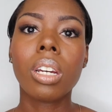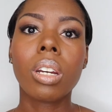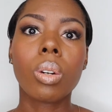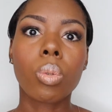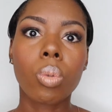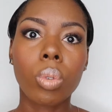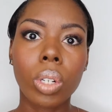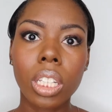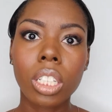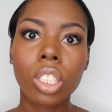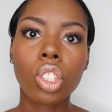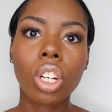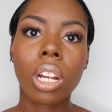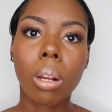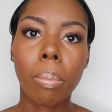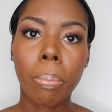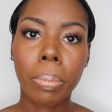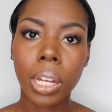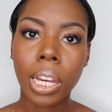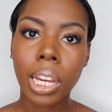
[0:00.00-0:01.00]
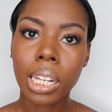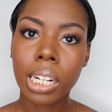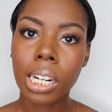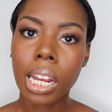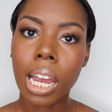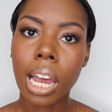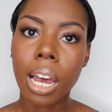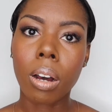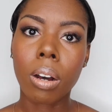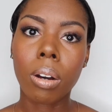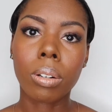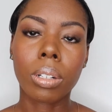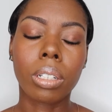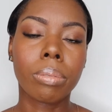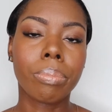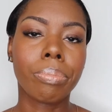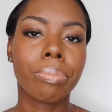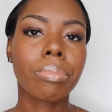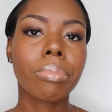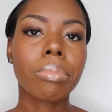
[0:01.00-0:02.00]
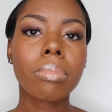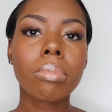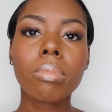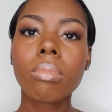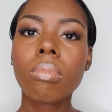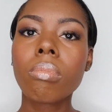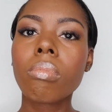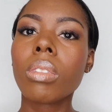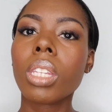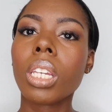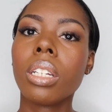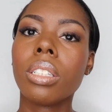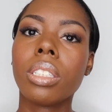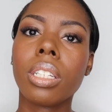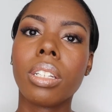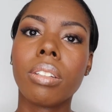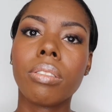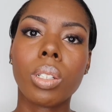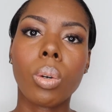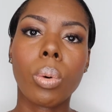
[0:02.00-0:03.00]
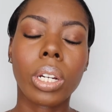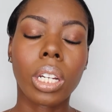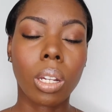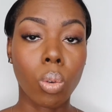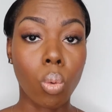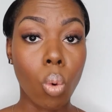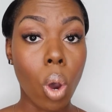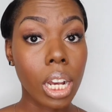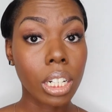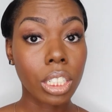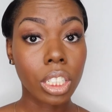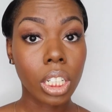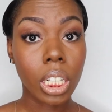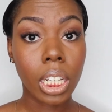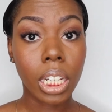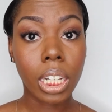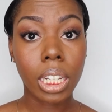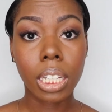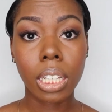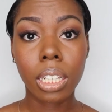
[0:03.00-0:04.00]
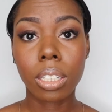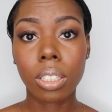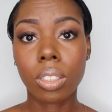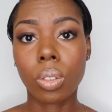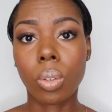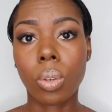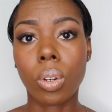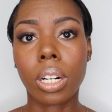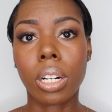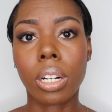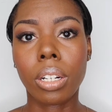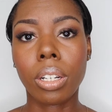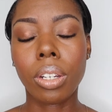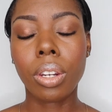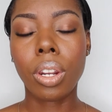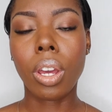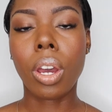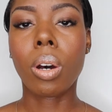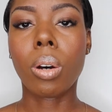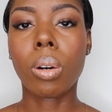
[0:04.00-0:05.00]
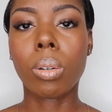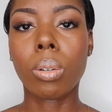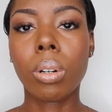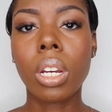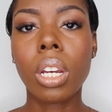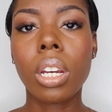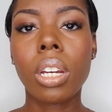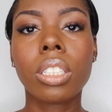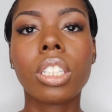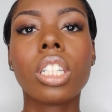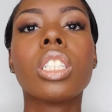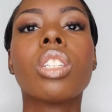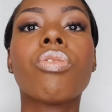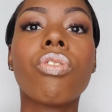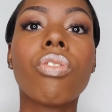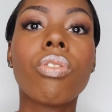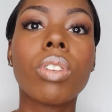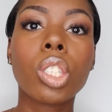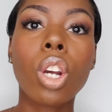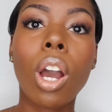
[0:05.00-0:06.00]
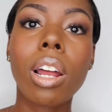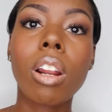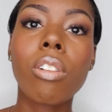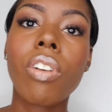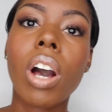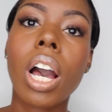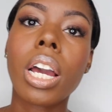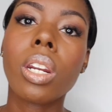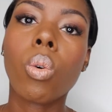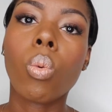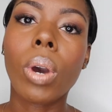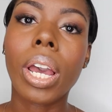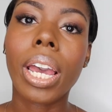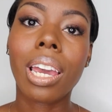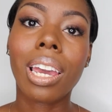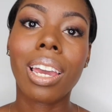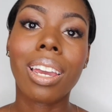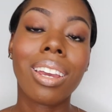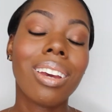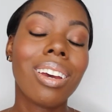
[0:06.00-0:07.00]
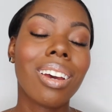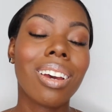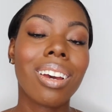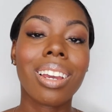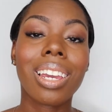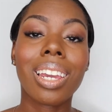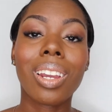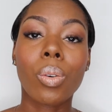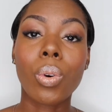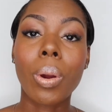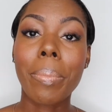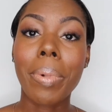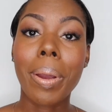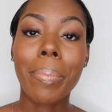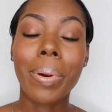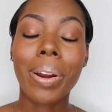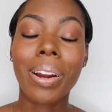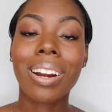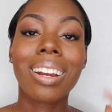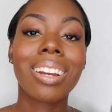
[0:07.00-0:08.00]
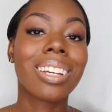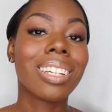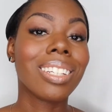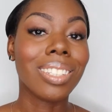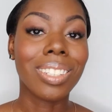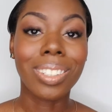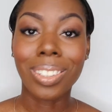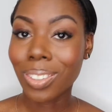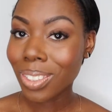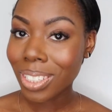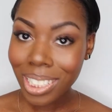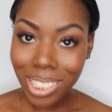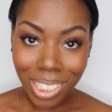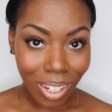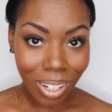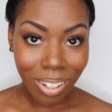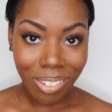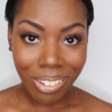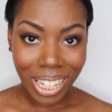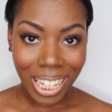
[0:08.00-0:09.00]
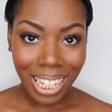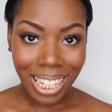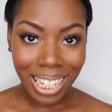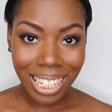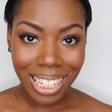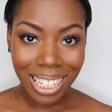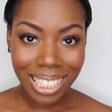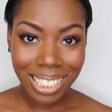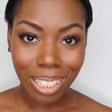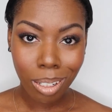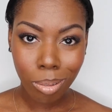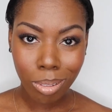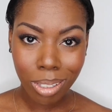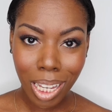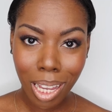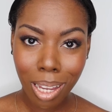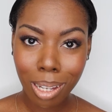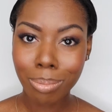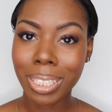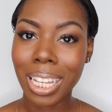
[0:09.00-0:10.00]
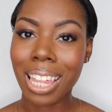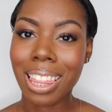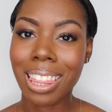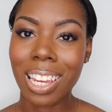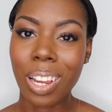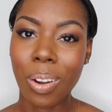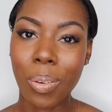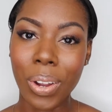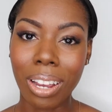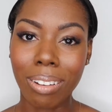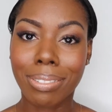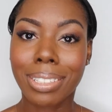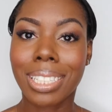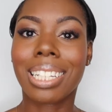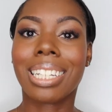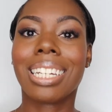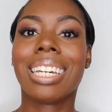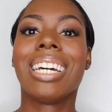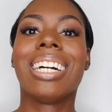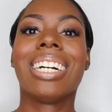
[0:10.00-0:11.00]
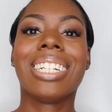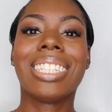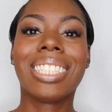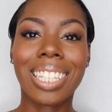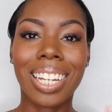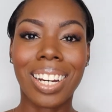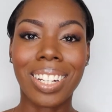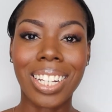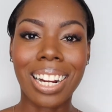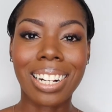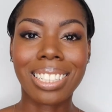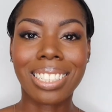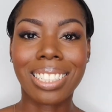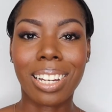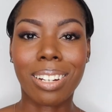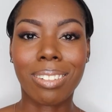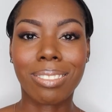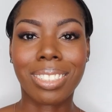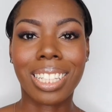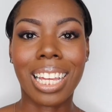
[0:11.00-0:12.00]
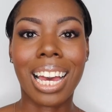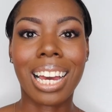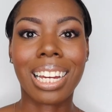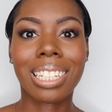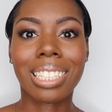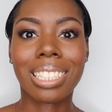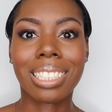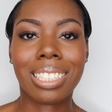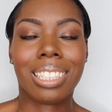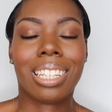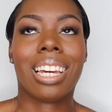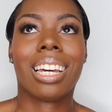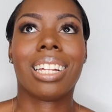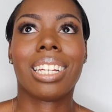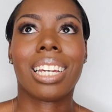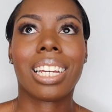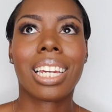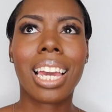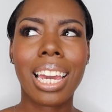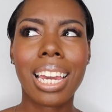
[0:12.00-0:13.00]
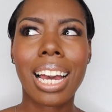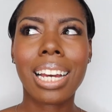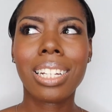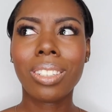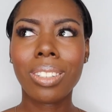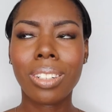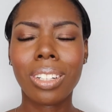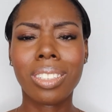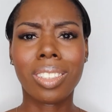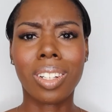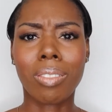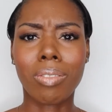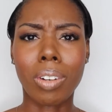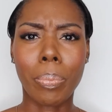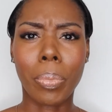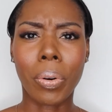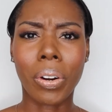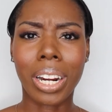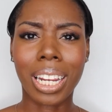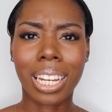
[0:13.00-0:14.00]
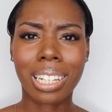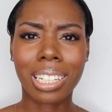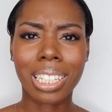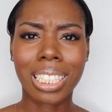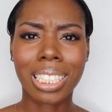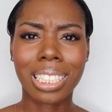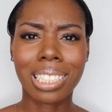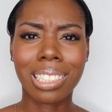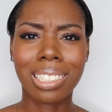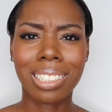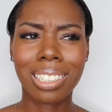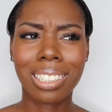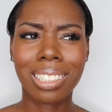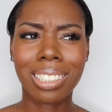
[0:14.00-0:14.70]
really try to plan it out and see if someone can watch the kids or, just try to find a way. And remember, you deserve it. Sometimes I think we have to tell ourselves that it's that like, hey, I do deserve a break. And